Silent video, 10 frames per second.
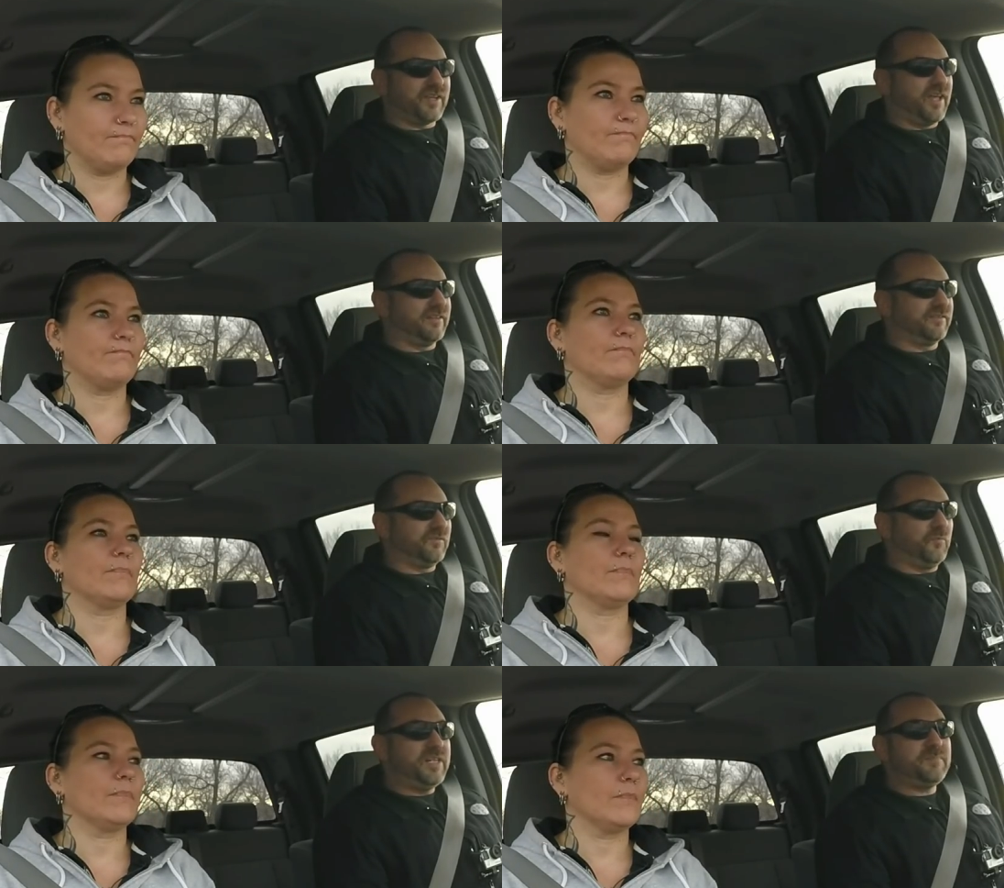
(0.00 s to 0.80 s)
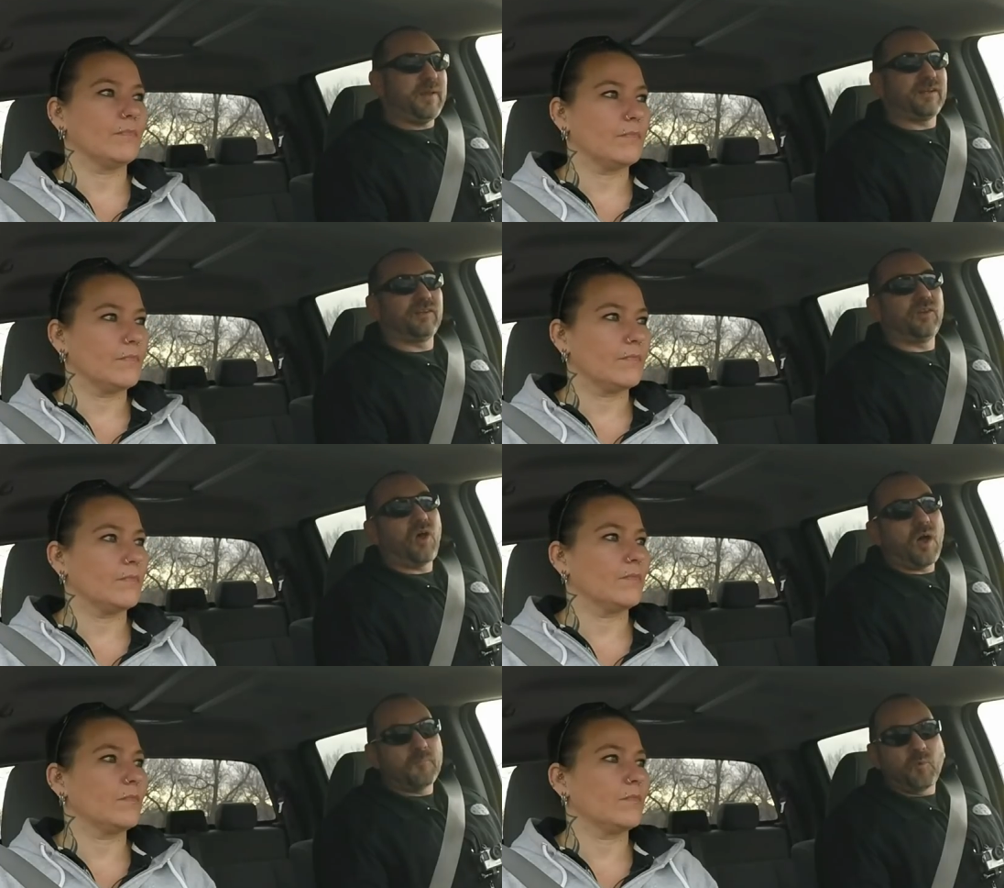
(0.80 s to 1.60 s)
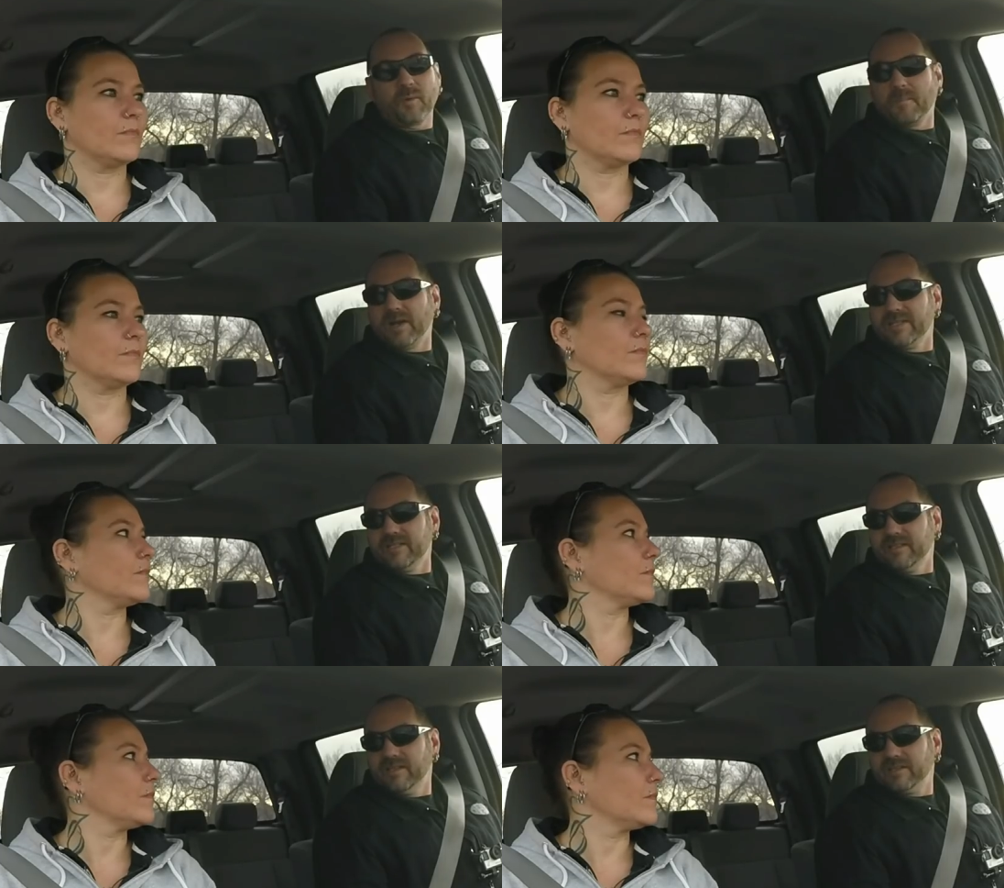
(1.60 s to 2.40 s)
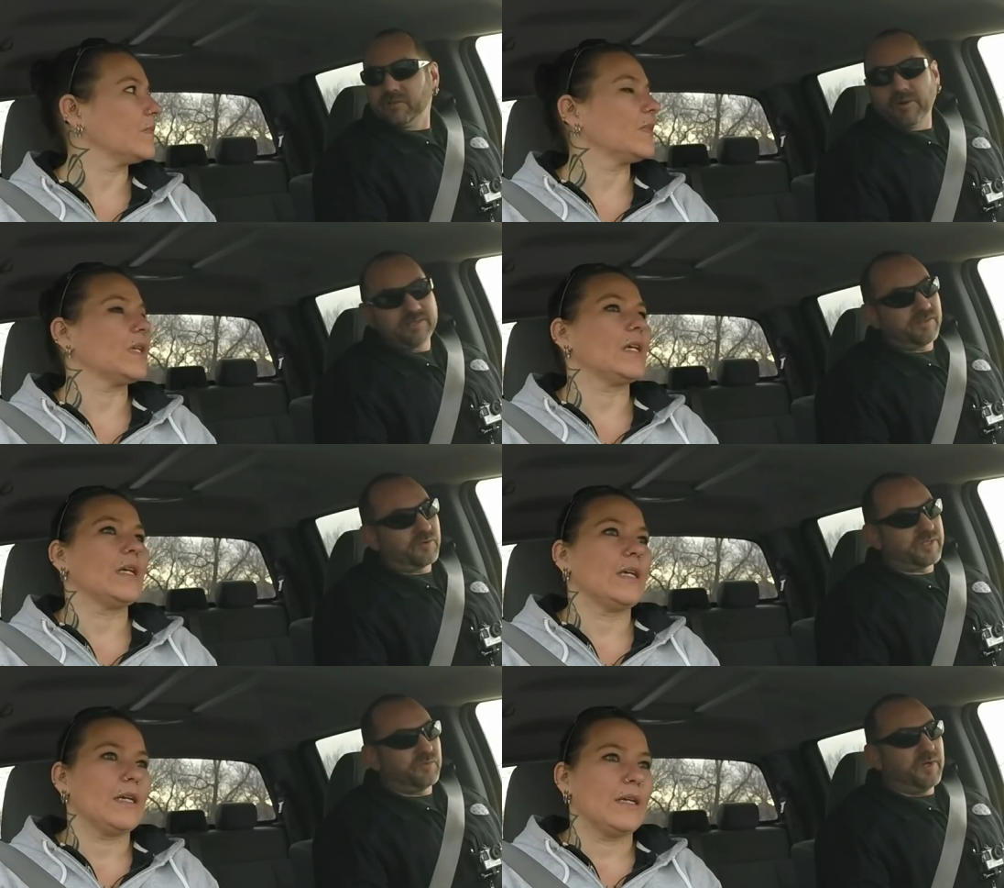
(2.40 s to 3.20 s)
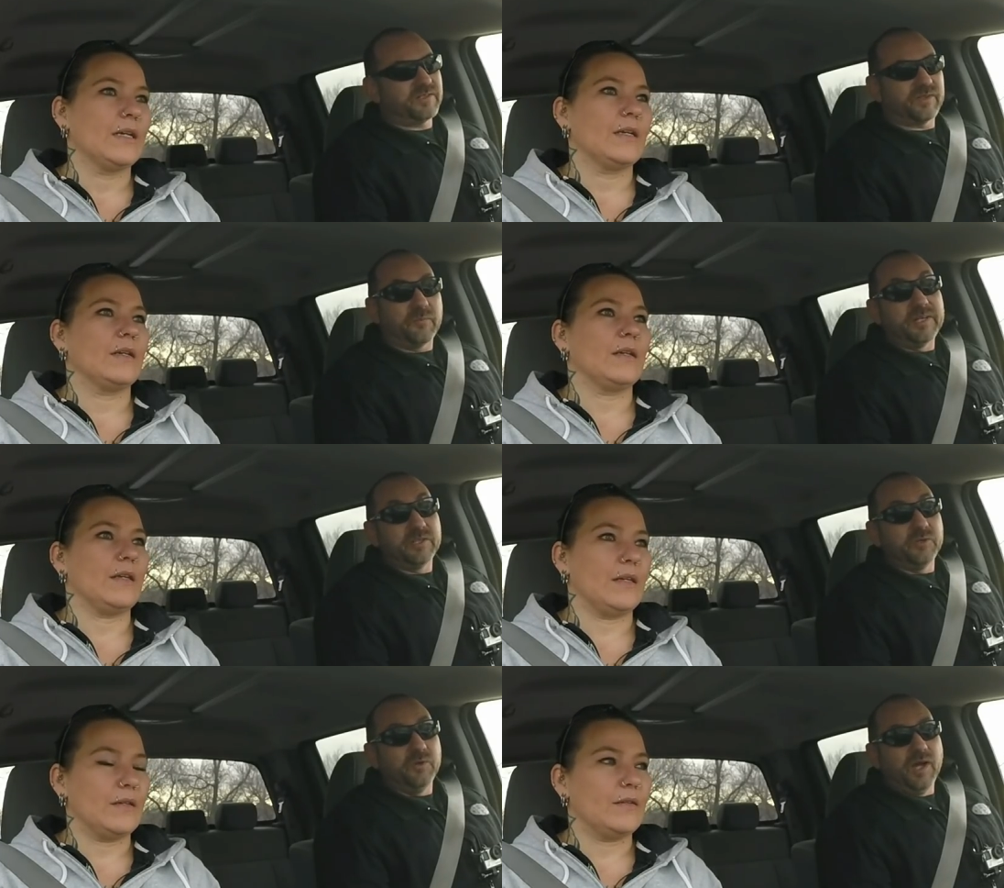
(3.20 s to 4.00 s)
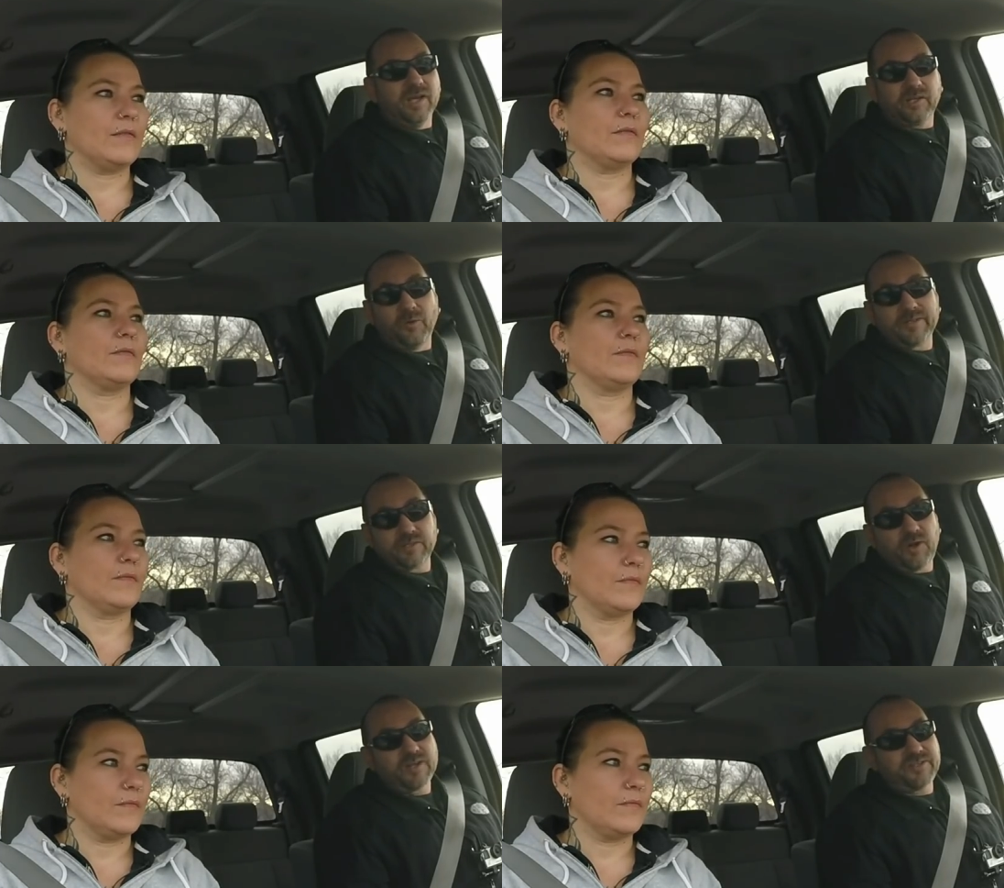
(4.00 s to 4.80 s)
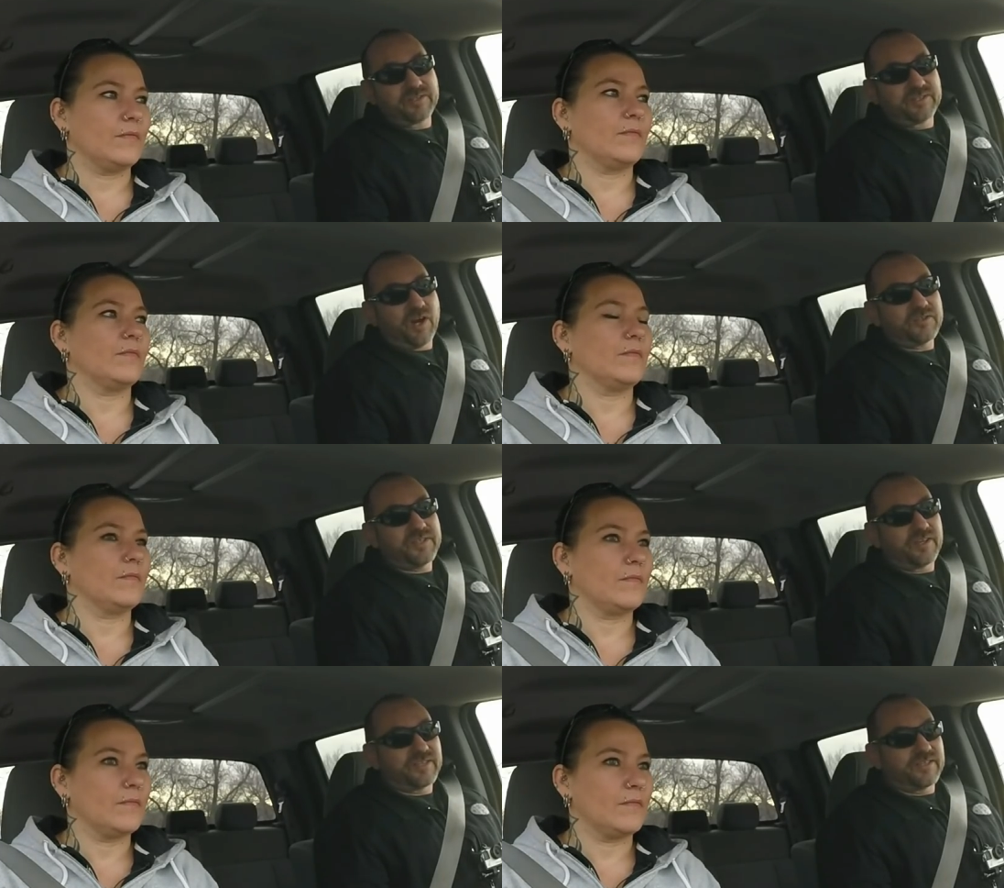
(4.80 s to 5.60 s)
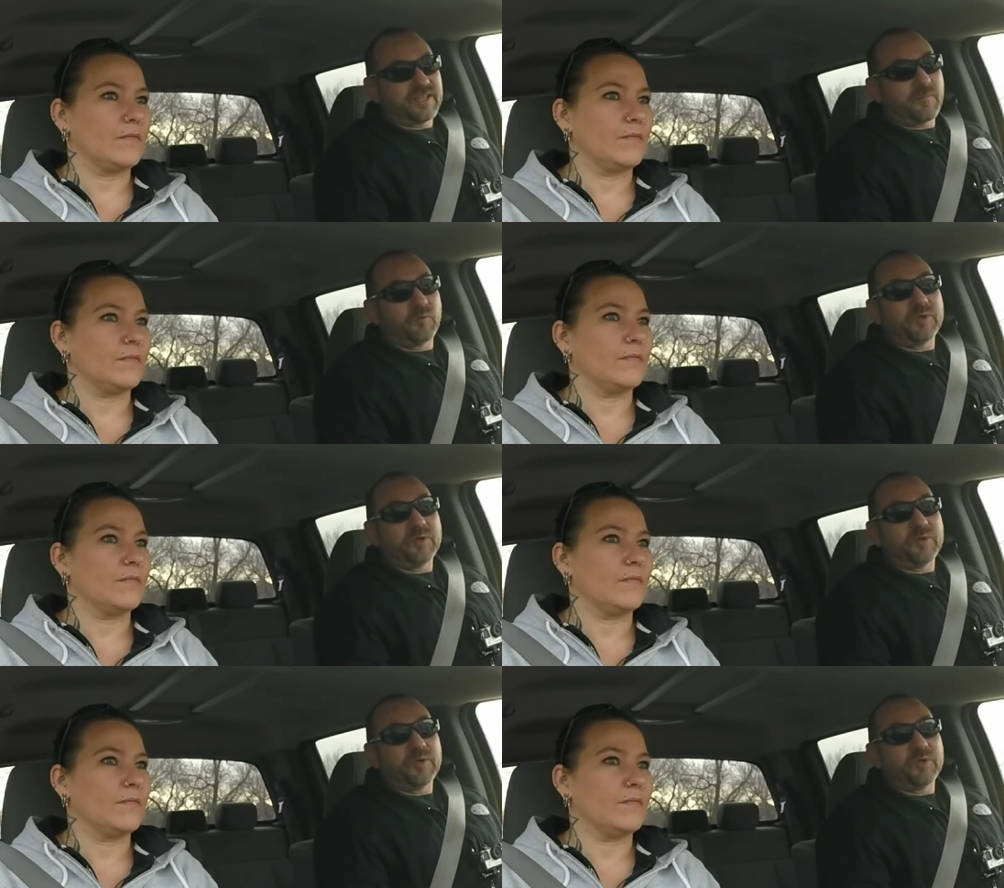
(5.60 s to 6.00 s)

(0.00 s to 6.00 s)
Speaker 1: and we spend a lot more money going to those in the winter than we do going to garage sales and yard sales in the summer.